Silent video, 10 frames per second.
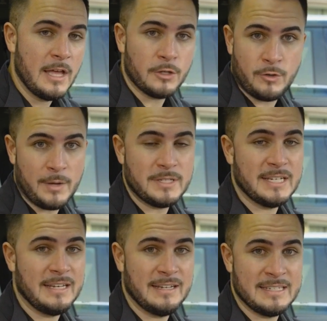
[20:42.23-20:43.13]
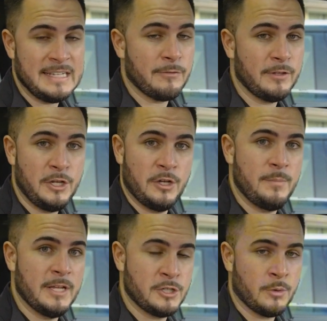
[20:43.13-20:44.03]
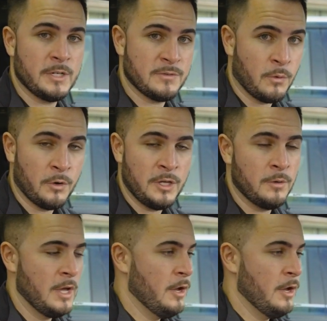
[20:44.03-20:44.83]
the Crown Signia definitely could be a choice for you,